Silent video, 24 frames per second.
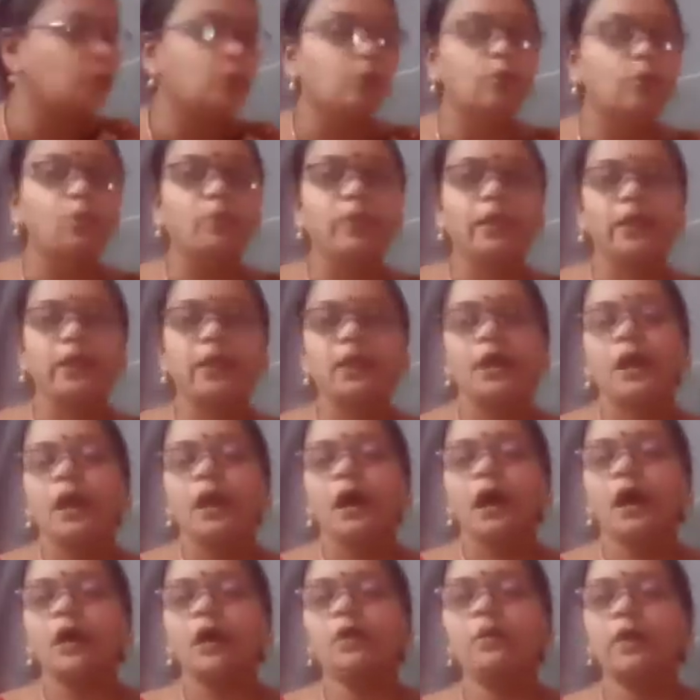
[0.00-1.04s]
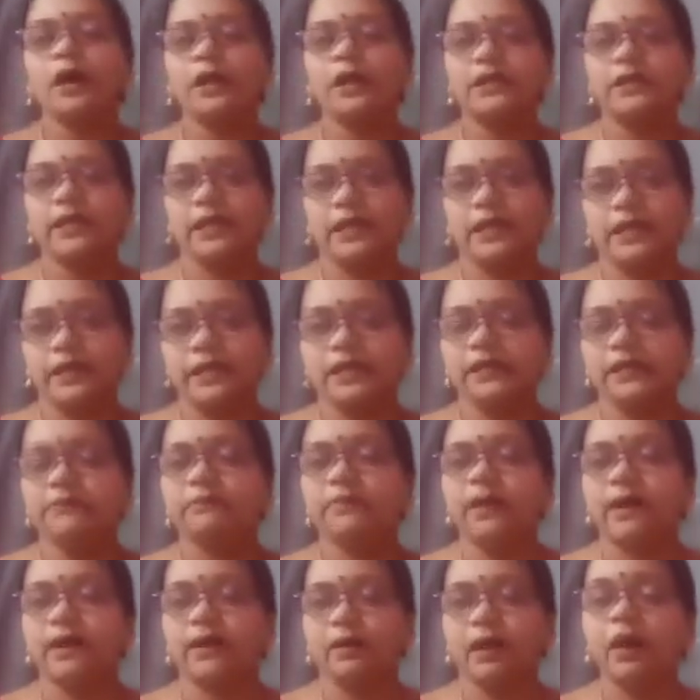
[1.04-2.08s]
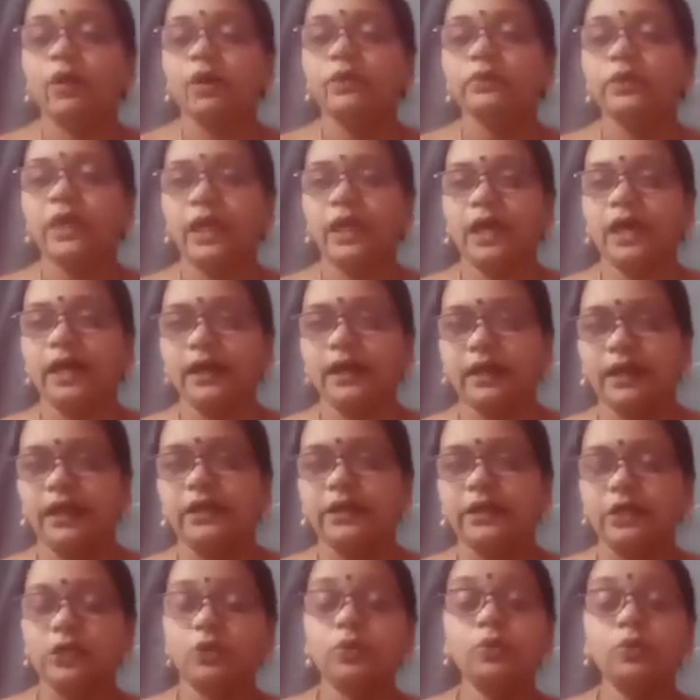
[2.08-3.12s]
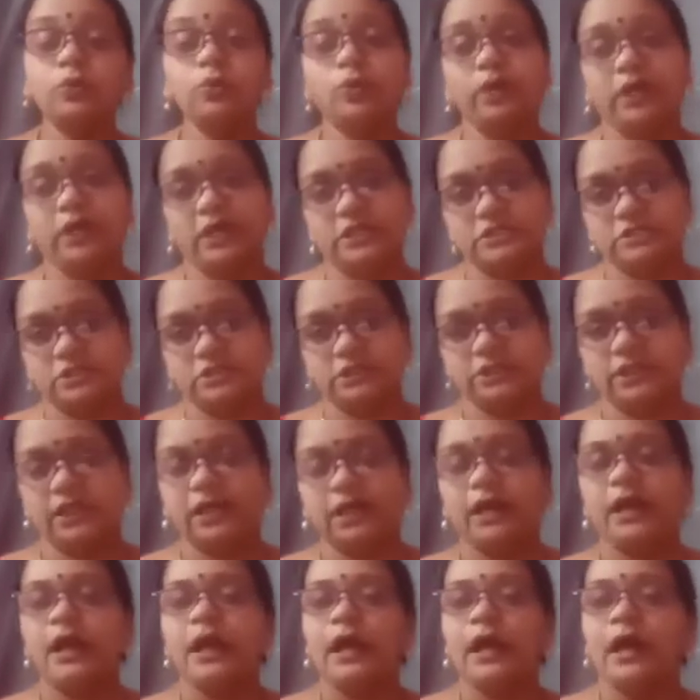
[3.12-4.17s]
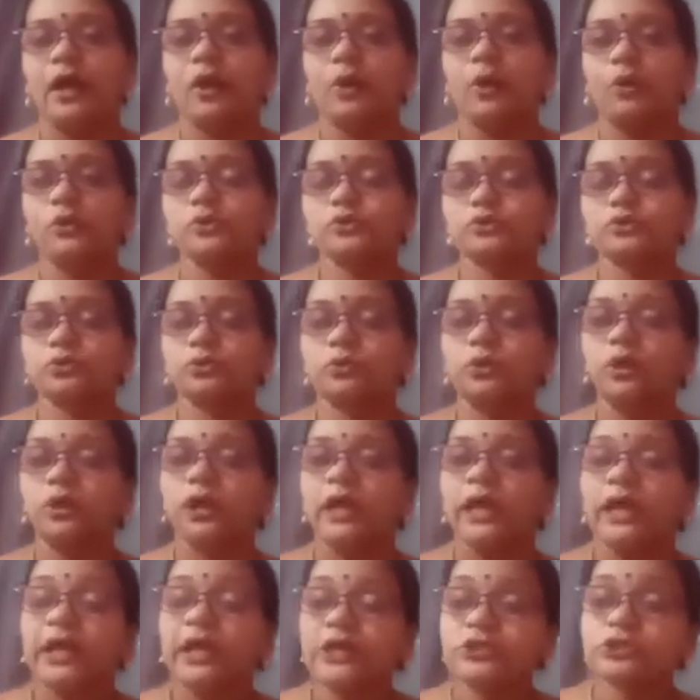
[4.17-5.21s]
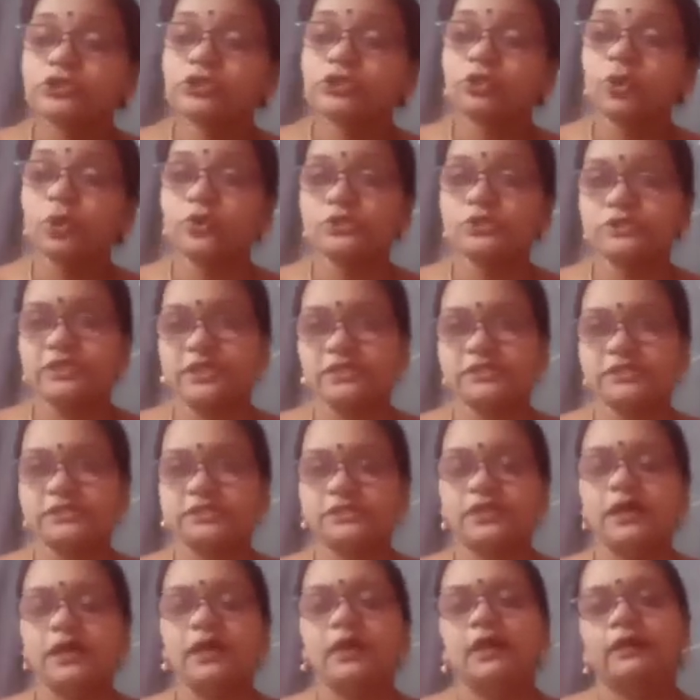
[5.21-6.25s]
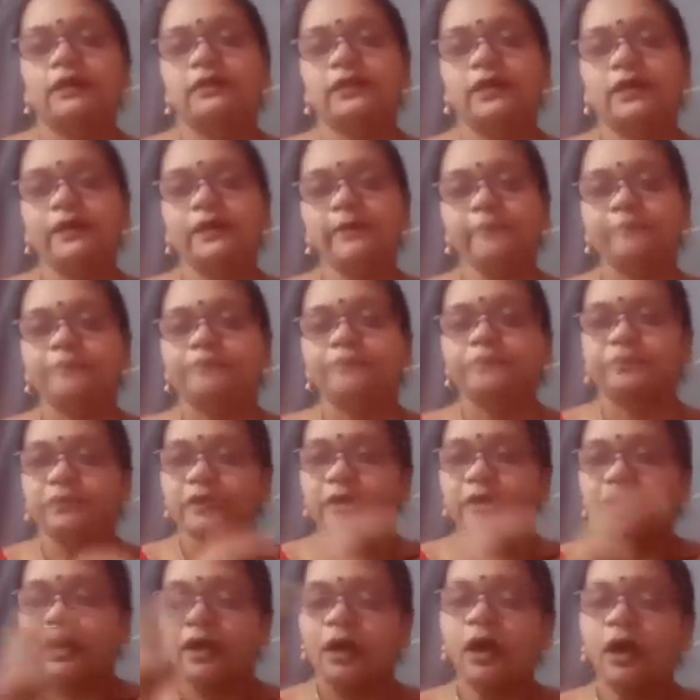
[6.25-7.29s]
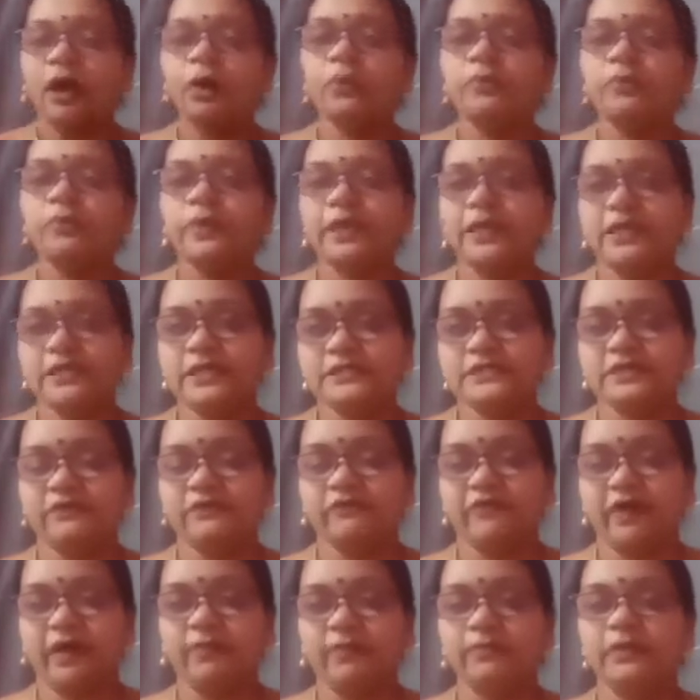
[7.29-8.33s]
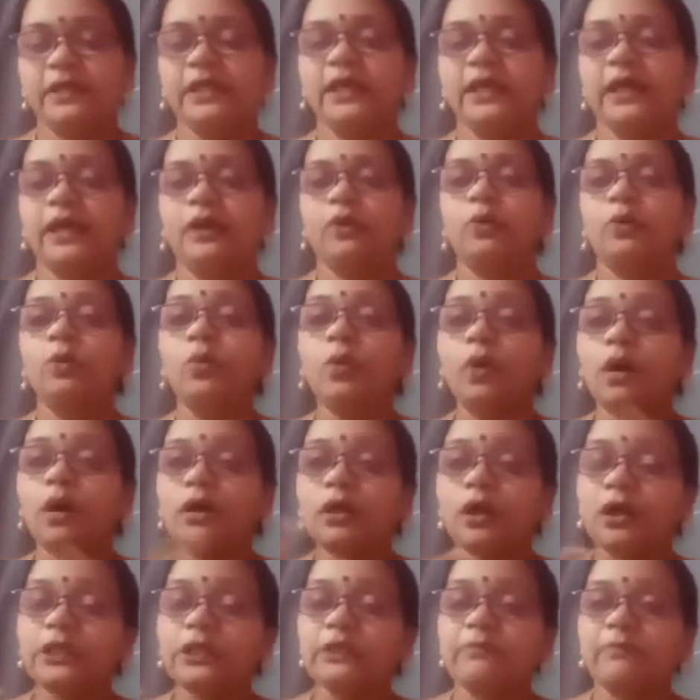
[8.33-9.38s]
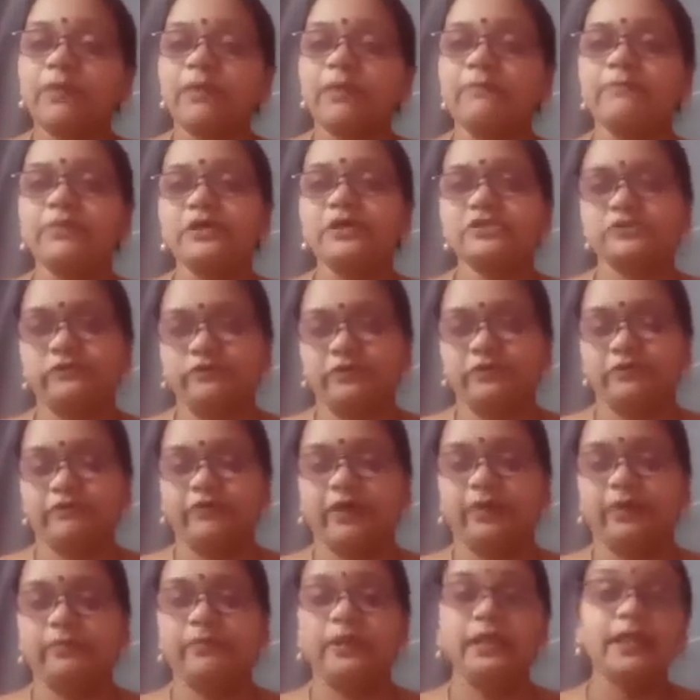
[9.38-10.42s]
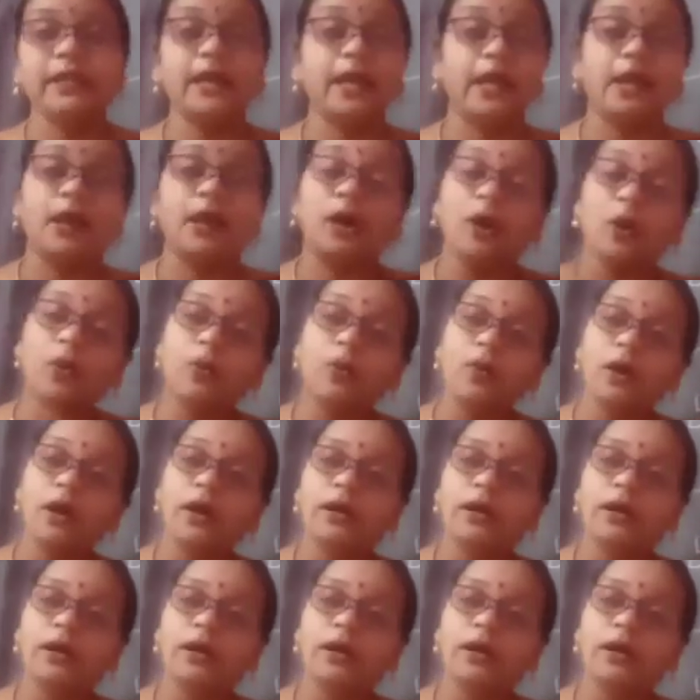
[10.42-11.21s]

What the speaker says: to whom and how are they getting, how they are related to each other. And also it shows us how big is a family and who all are the members of the family and who all